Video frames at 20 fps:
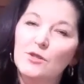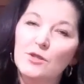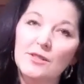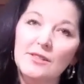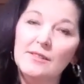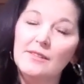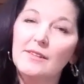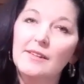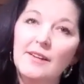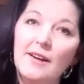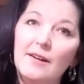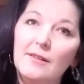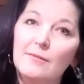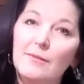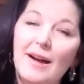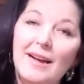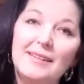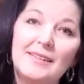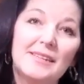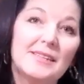Just you
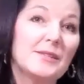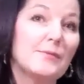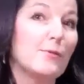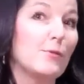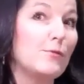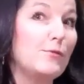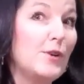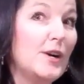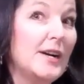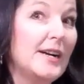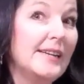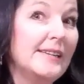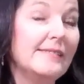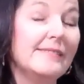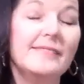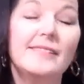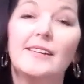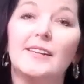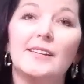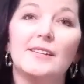know, I, it's for
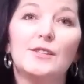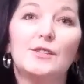fun.